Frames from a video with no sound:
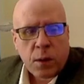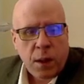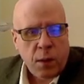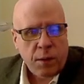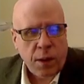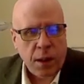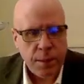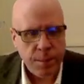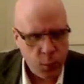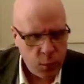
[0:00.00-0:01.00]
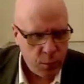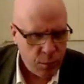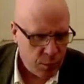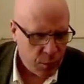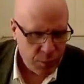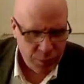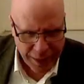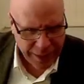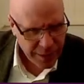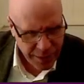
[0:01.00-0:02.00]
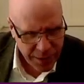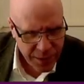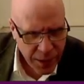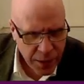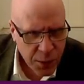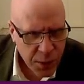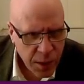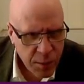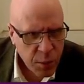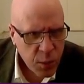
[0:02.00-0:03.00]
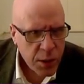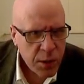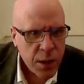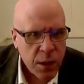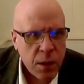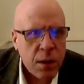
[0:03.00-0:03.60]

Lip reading: now I've got 6 or 7 points here.